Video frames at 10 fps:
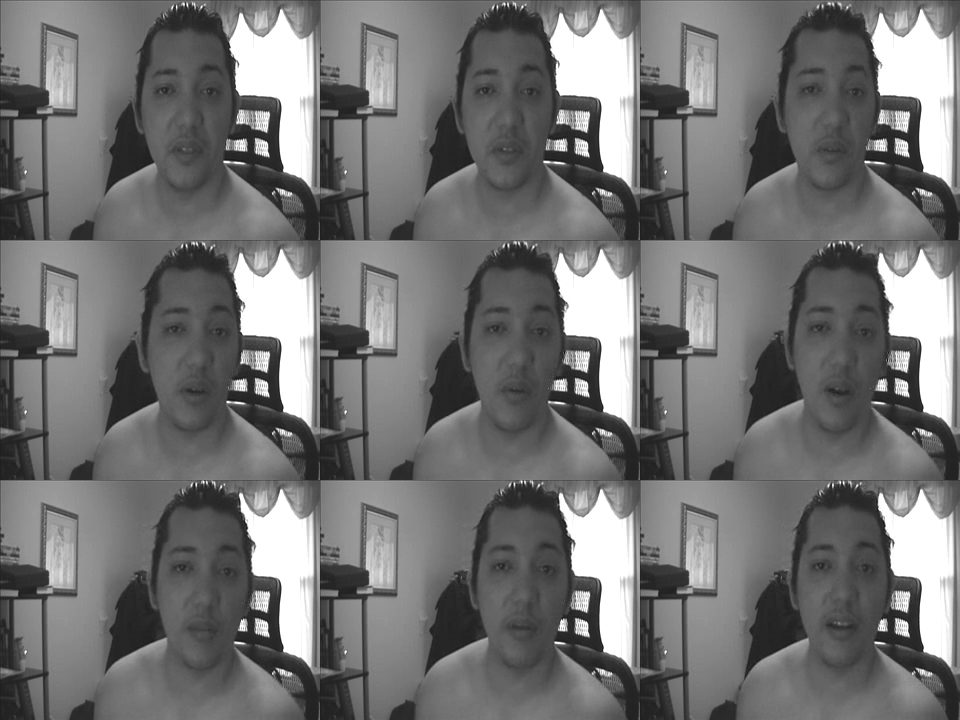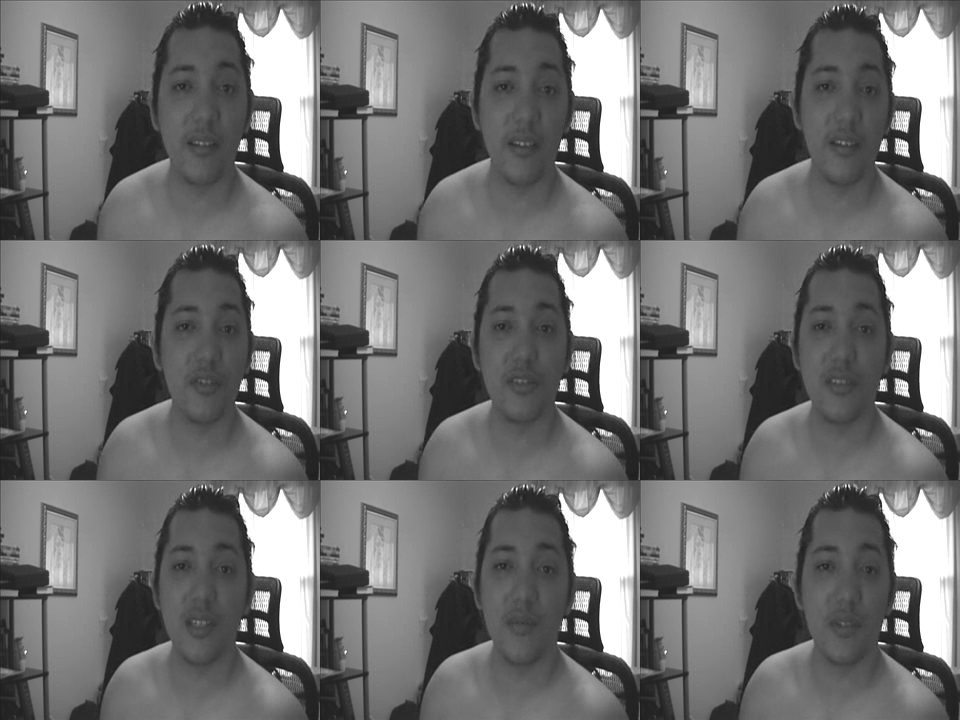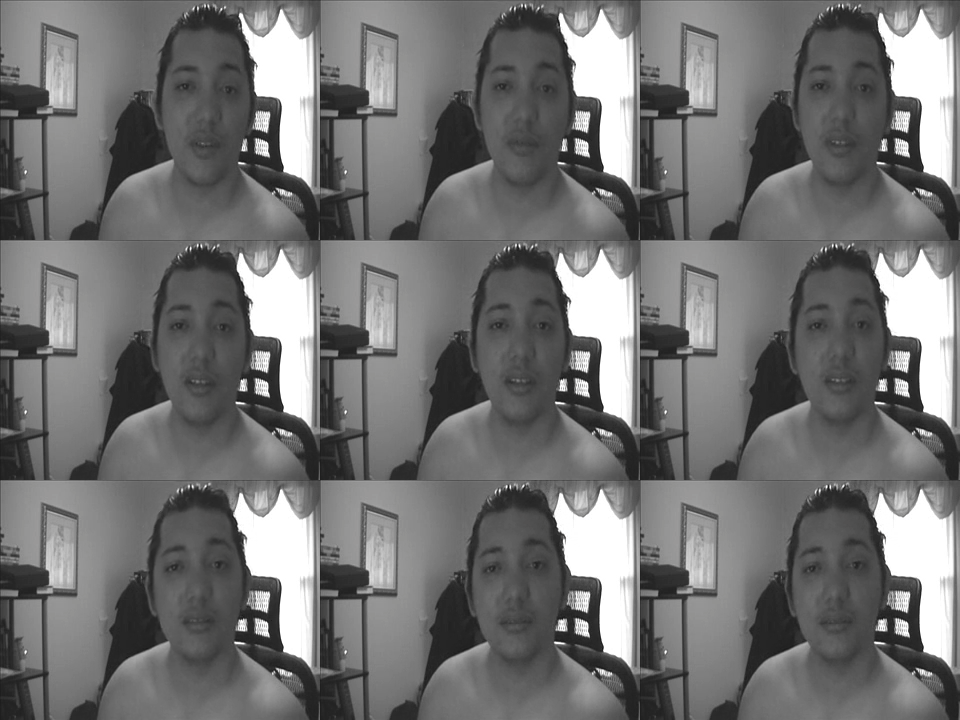So I walk back there just to see what's going on.